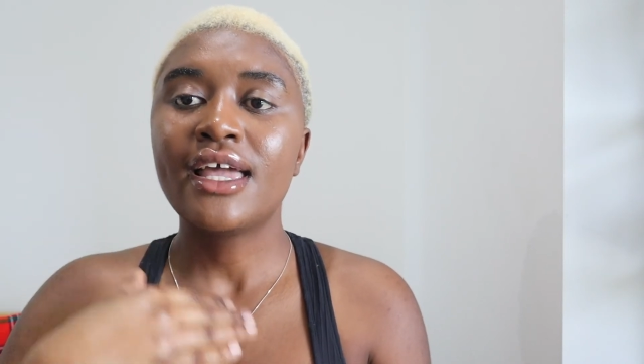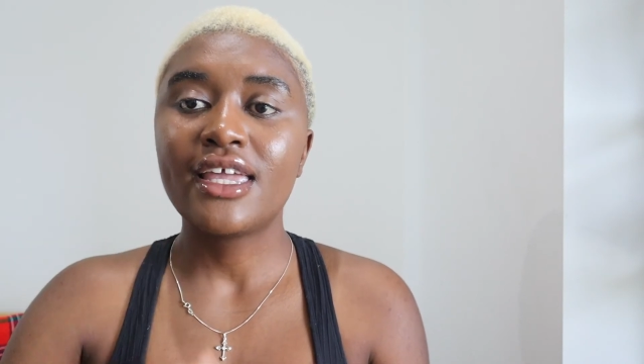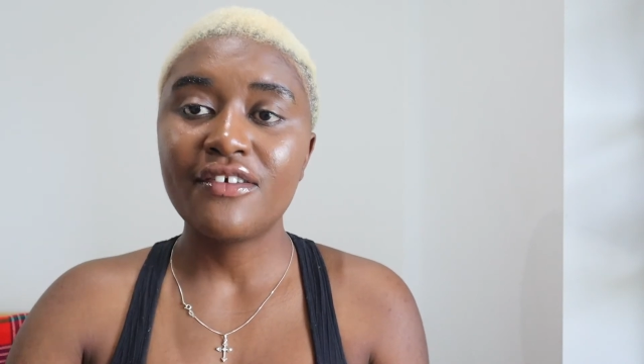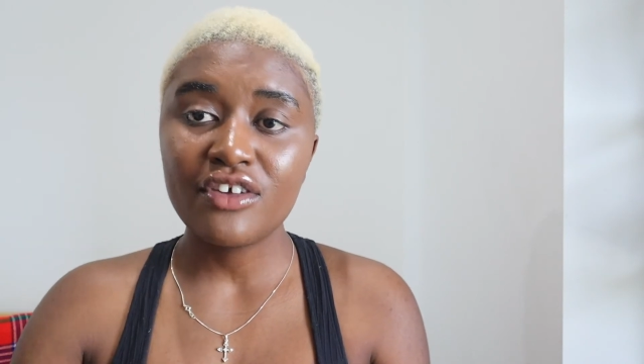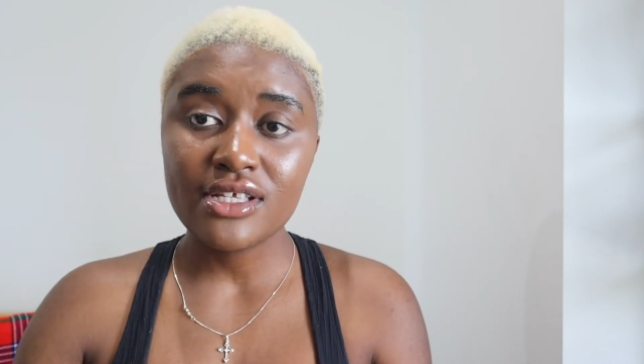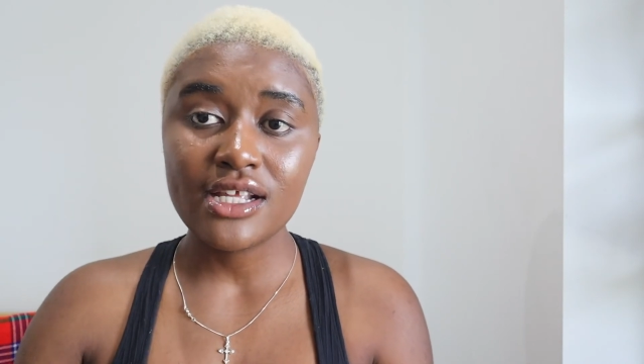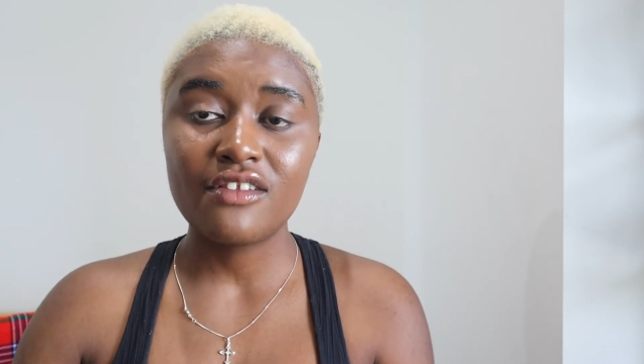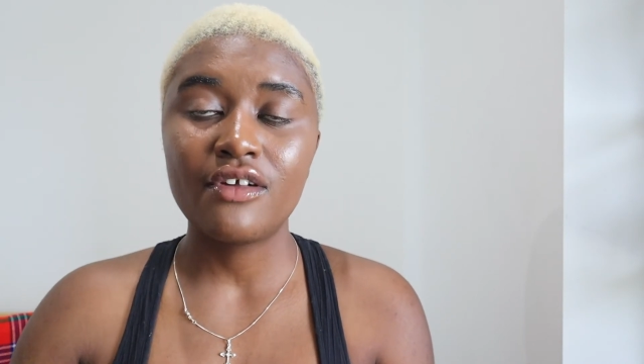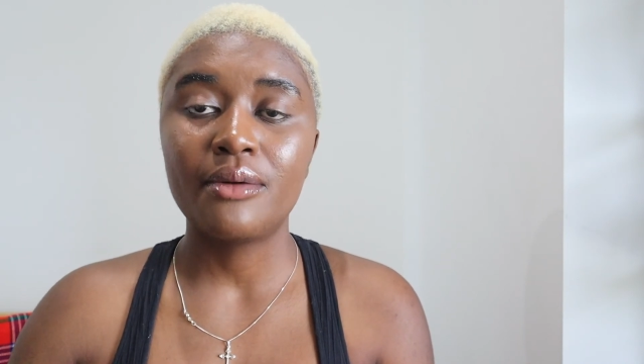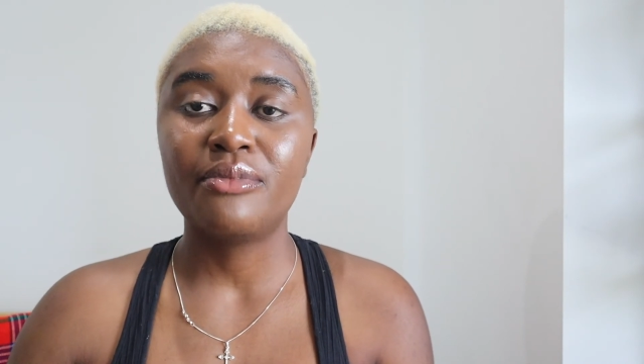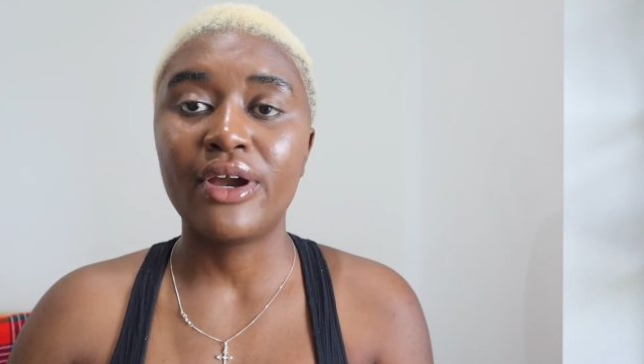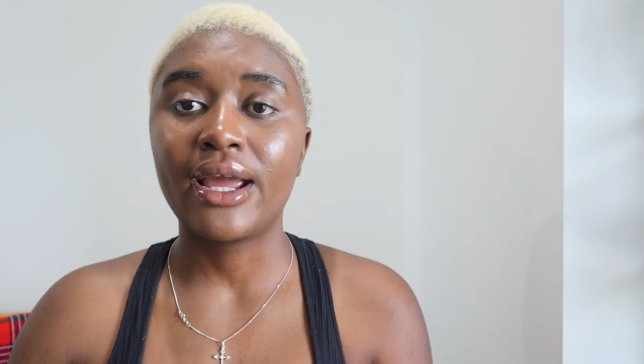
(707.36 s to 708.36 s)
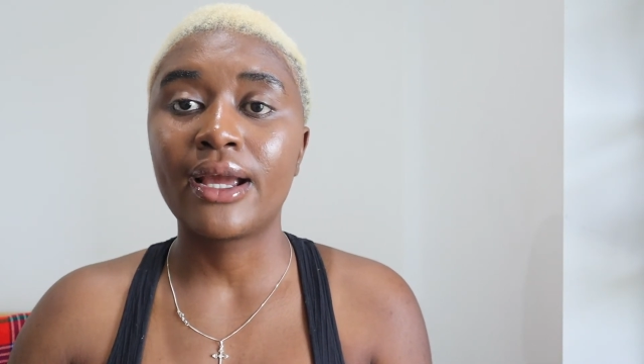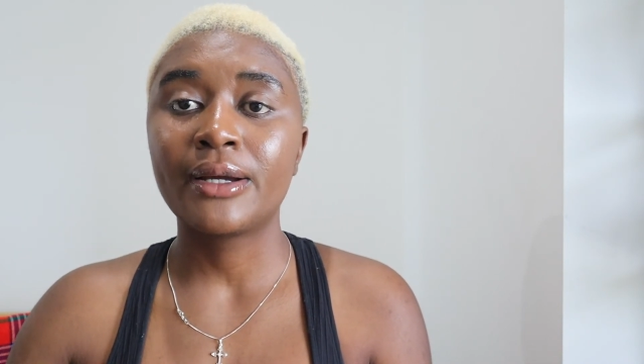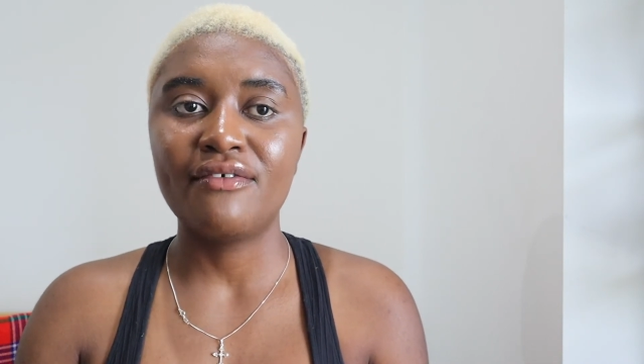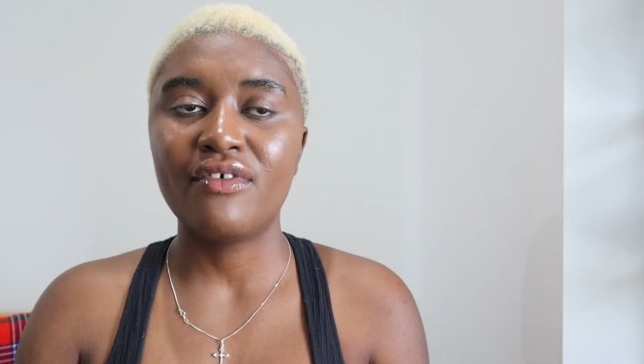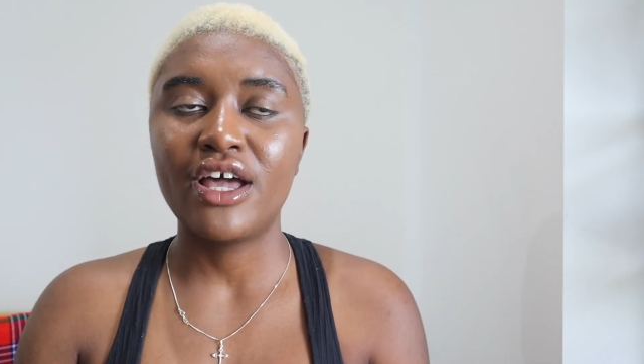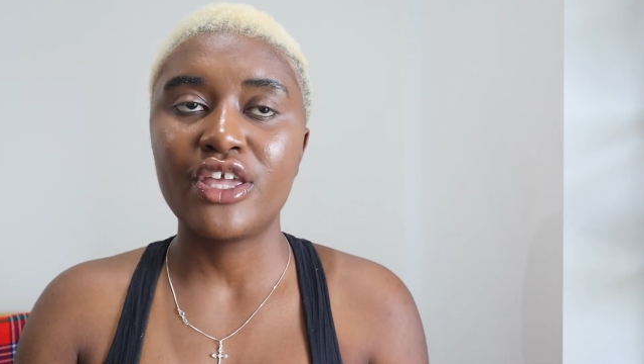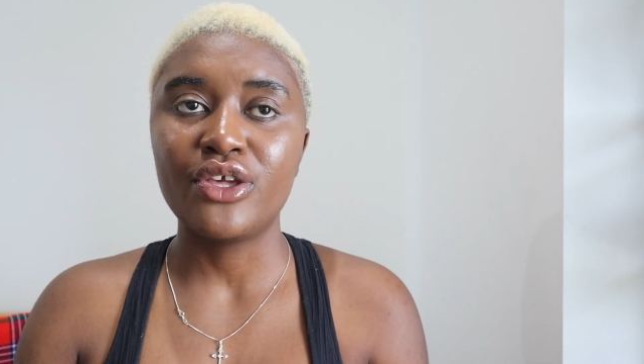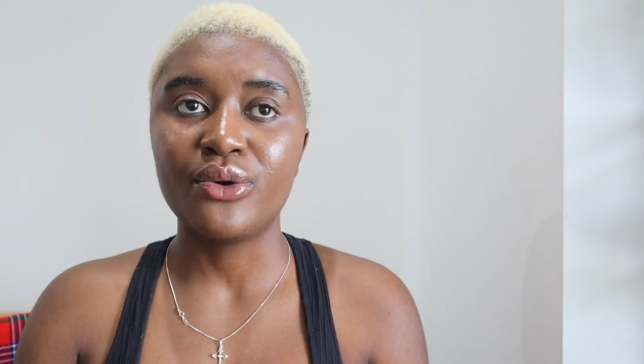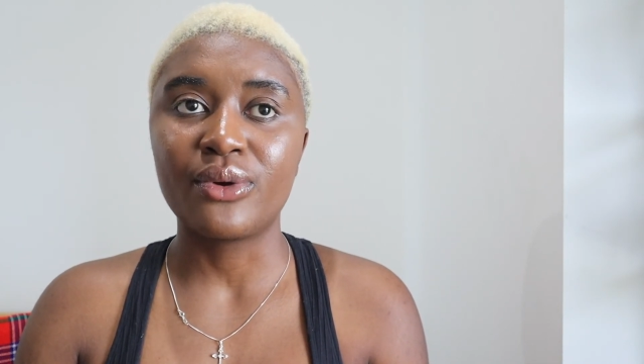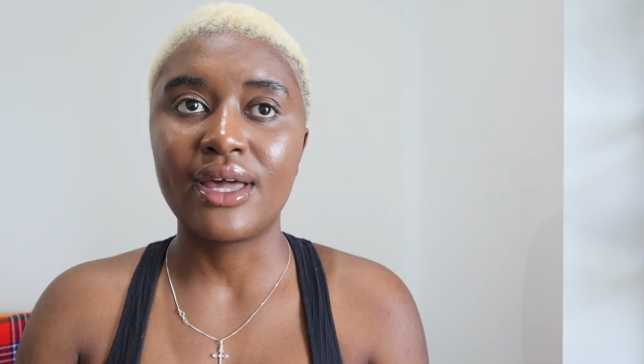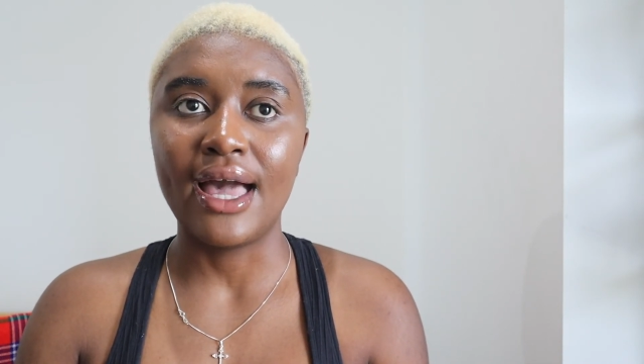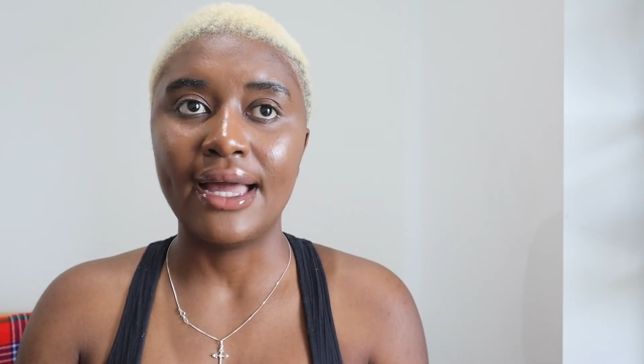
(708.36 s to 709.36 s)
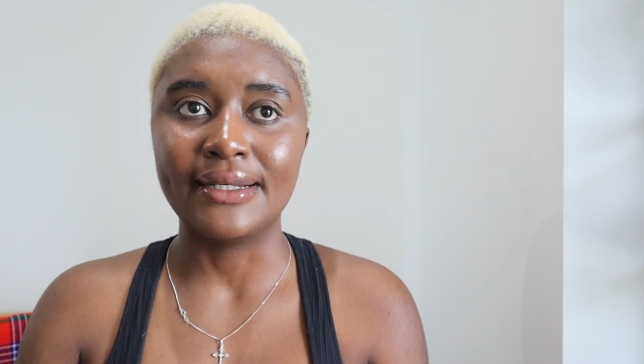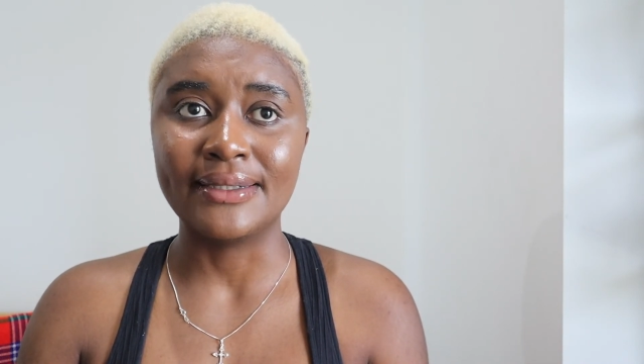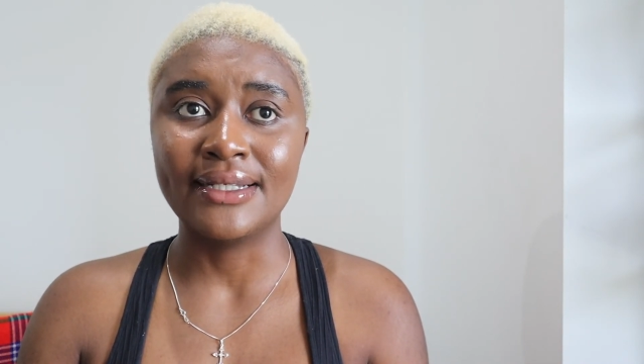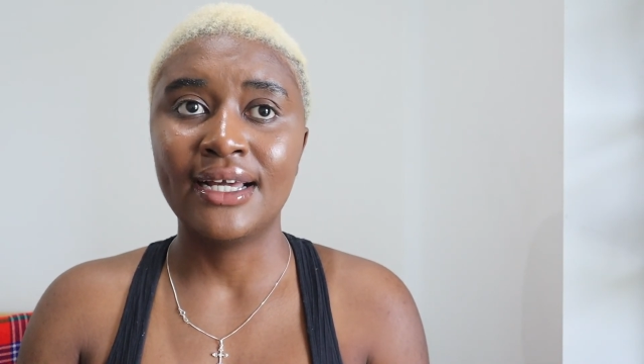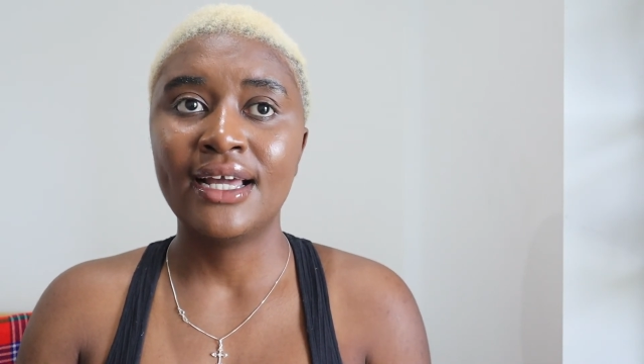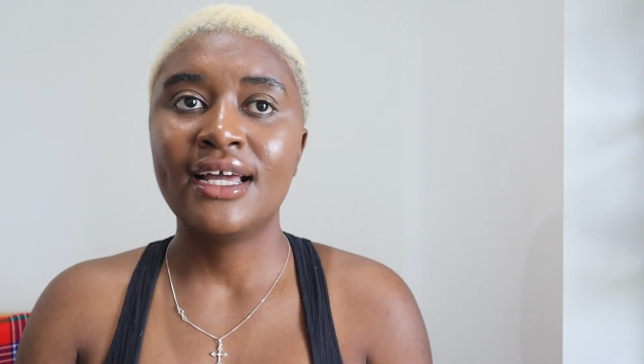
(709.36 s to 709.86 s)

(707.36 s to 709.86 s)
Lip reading: give yourself a break. Whenever you can,